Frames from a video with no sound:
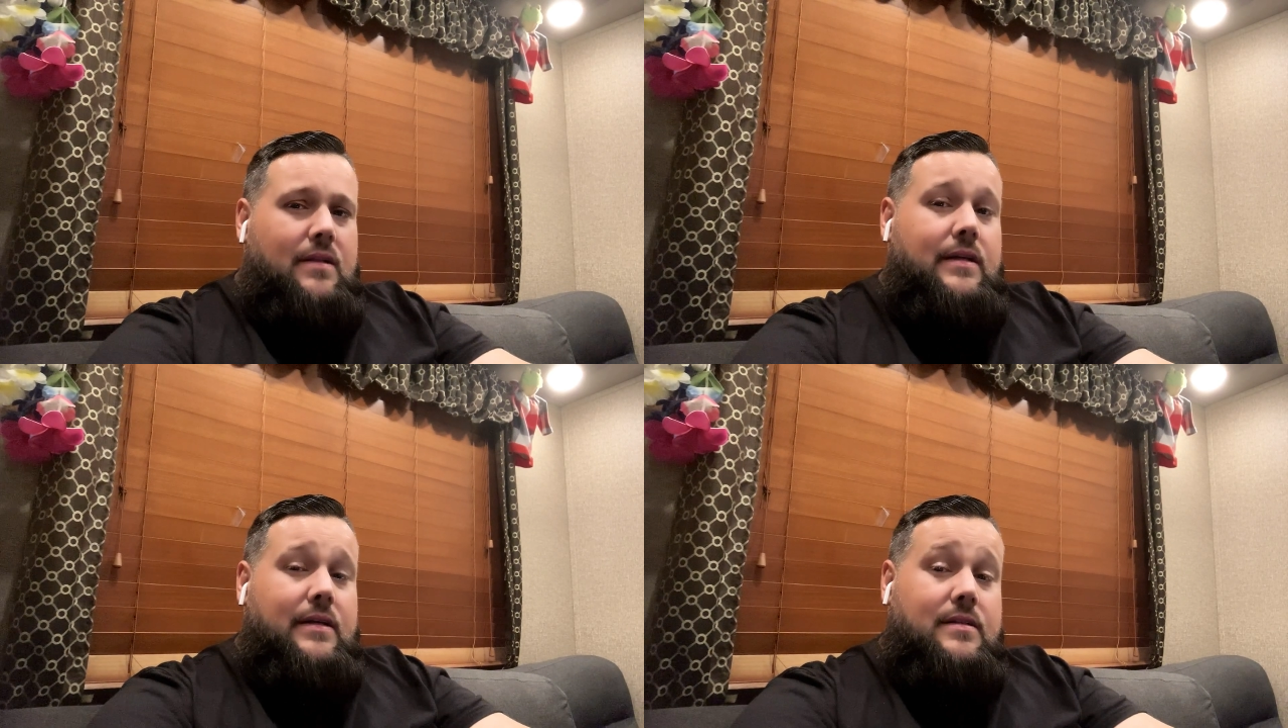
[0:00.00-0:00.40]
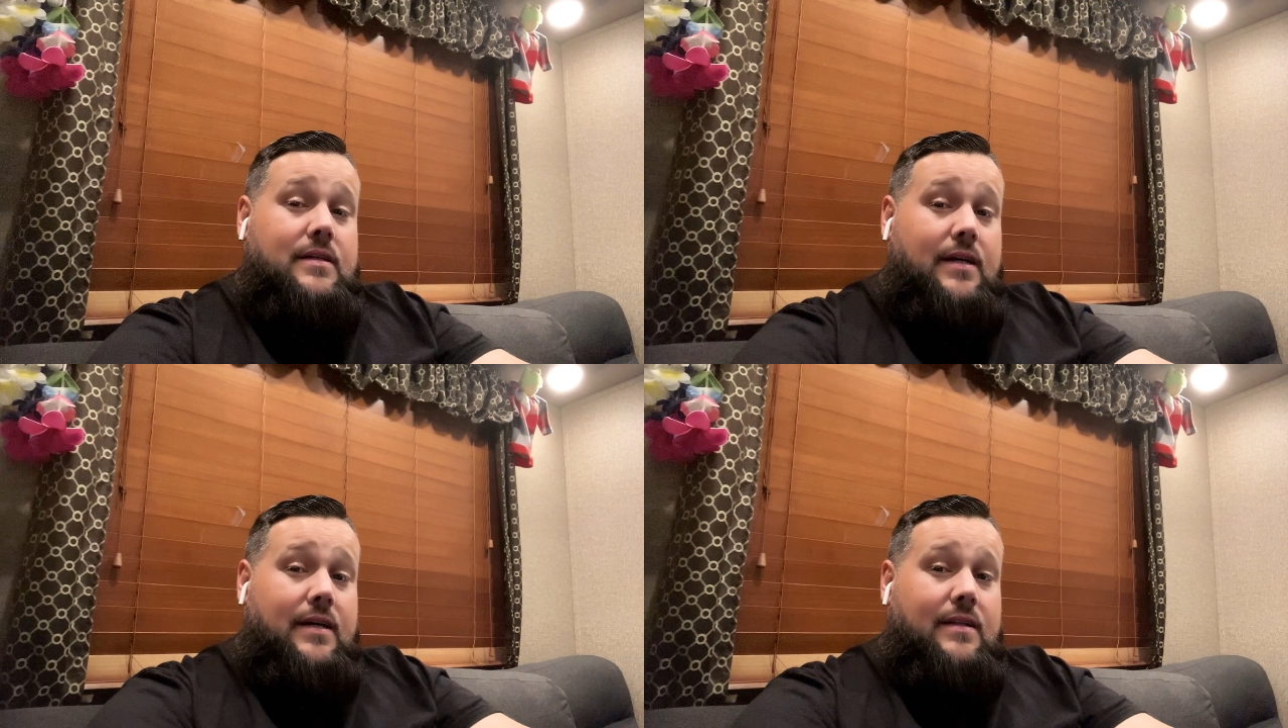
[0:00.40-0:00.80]
"Little
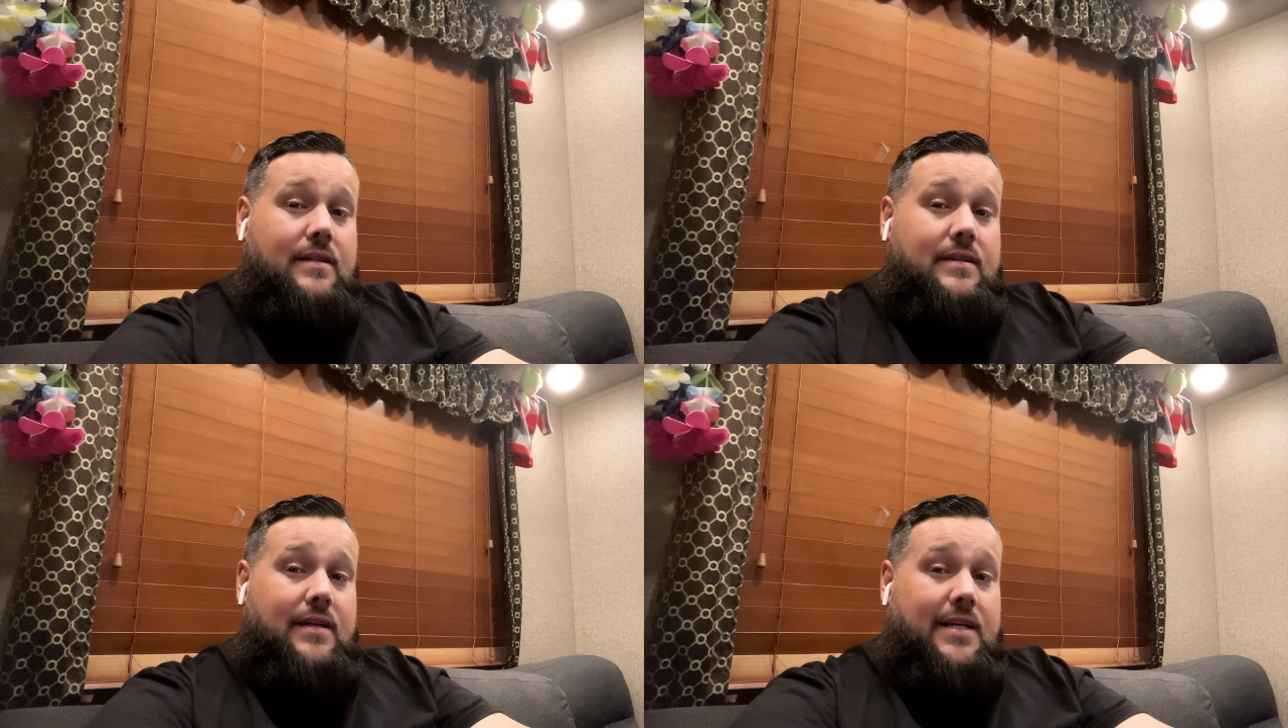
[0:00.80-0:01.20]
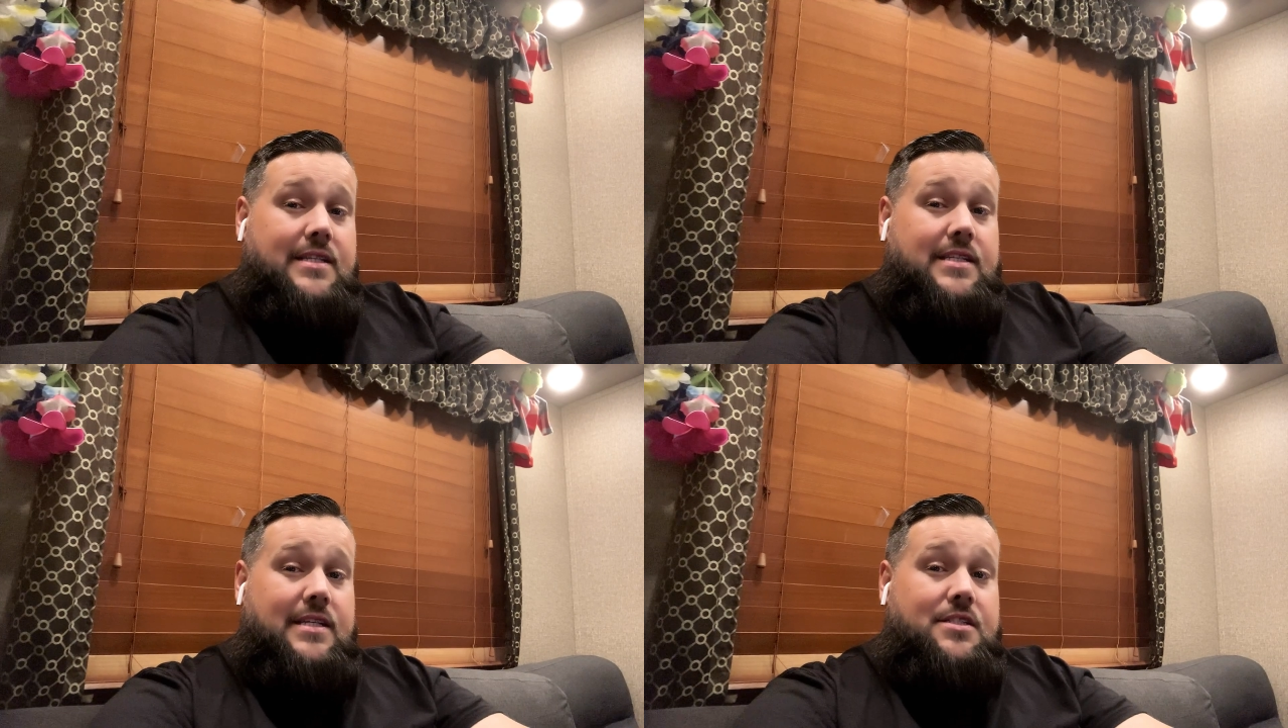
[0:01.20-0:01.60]
girl, I
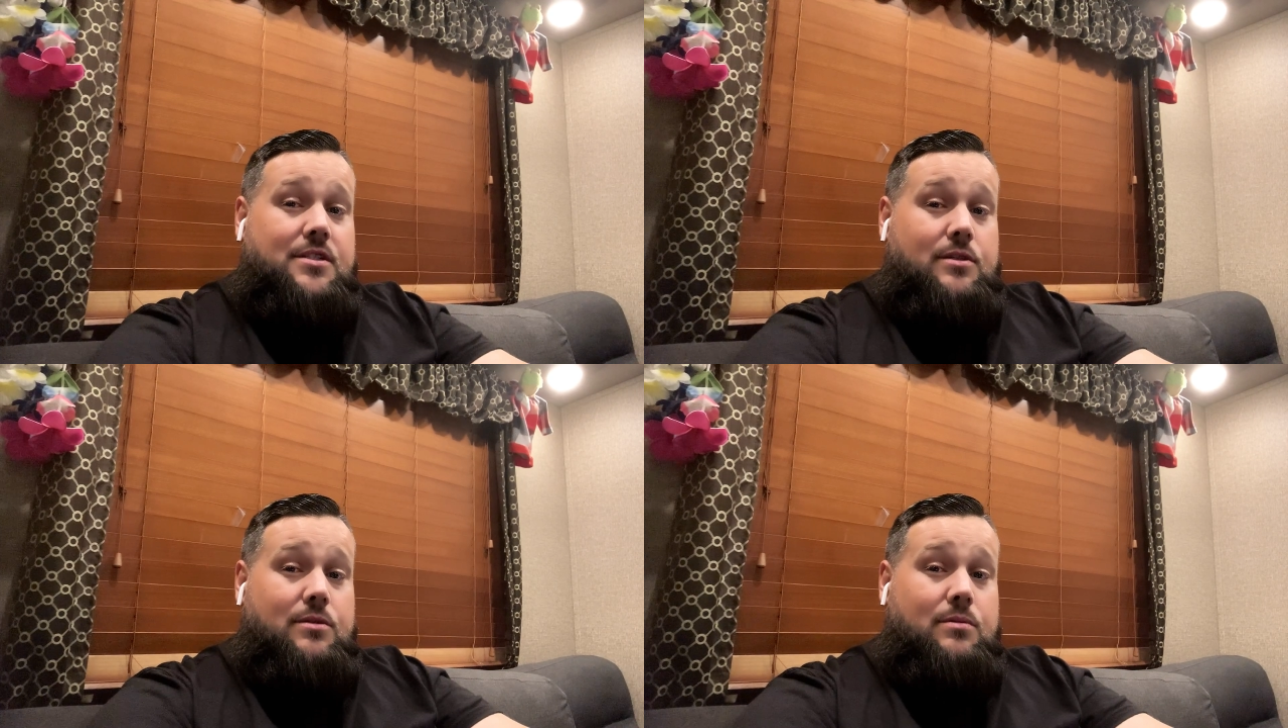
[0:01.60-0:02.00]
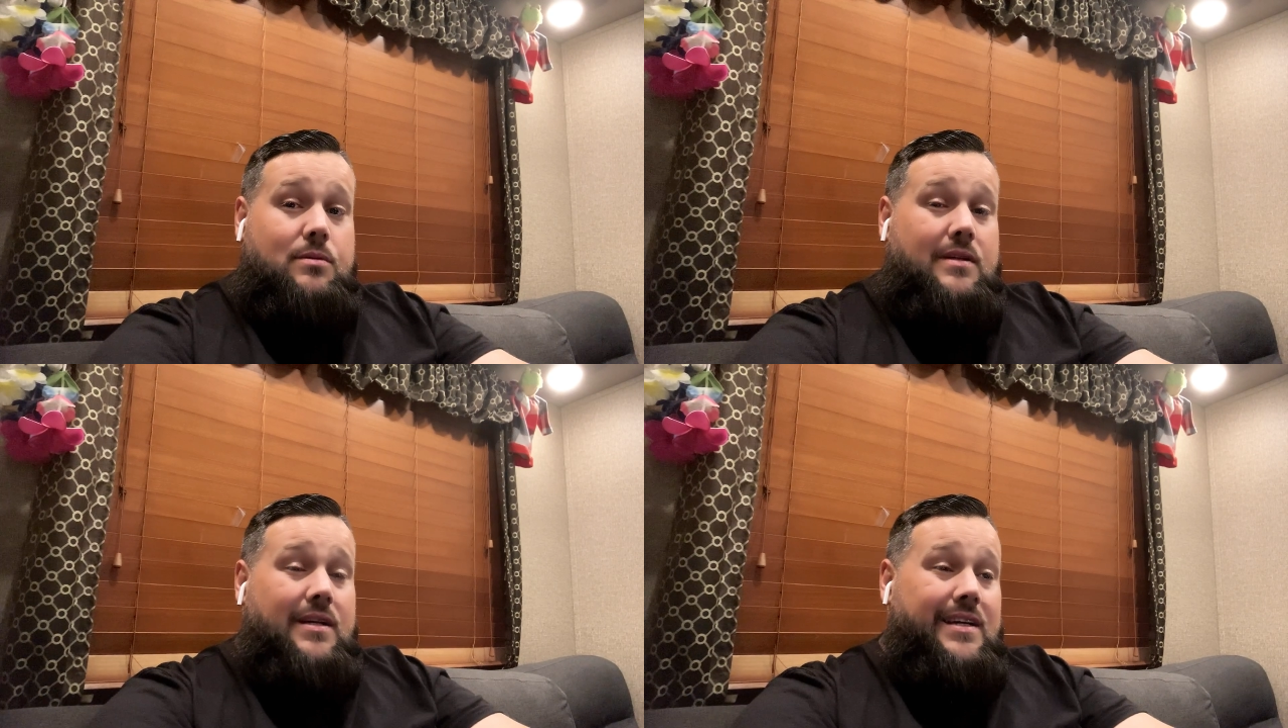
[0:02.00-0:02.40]
say to you,
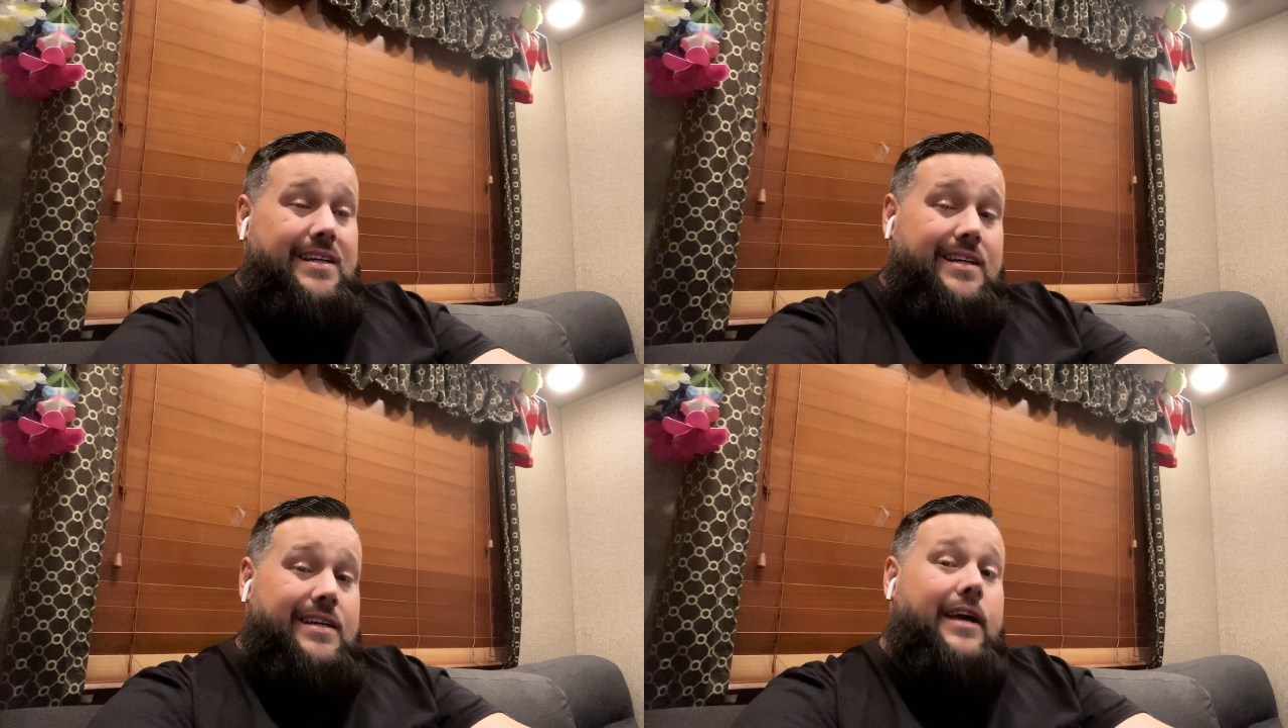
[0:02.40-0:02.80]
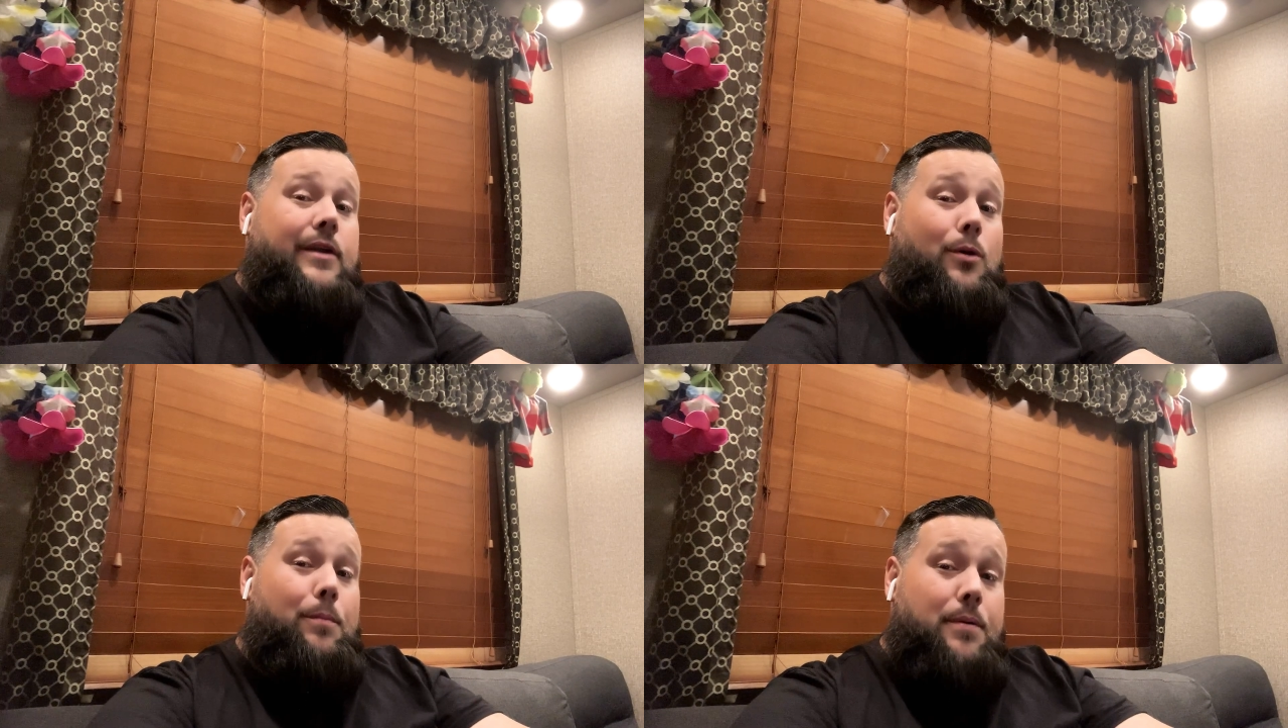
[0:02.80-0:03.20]
get
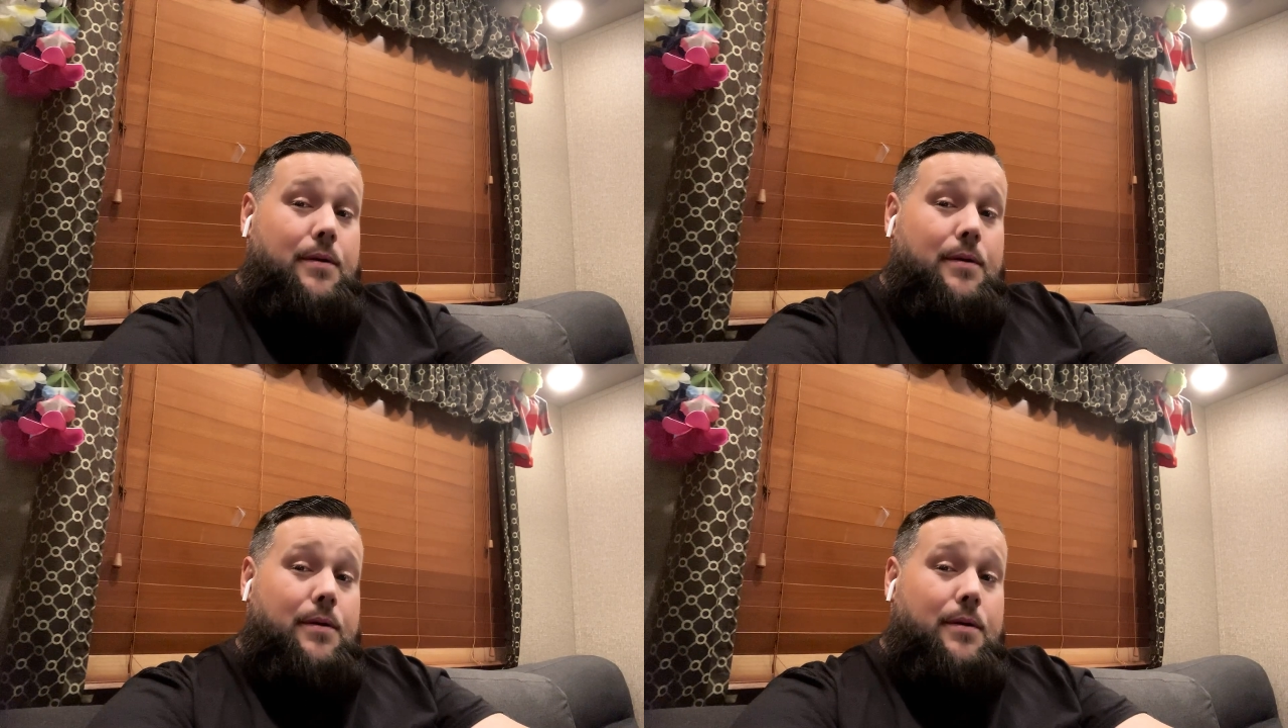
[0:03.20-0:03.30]
up."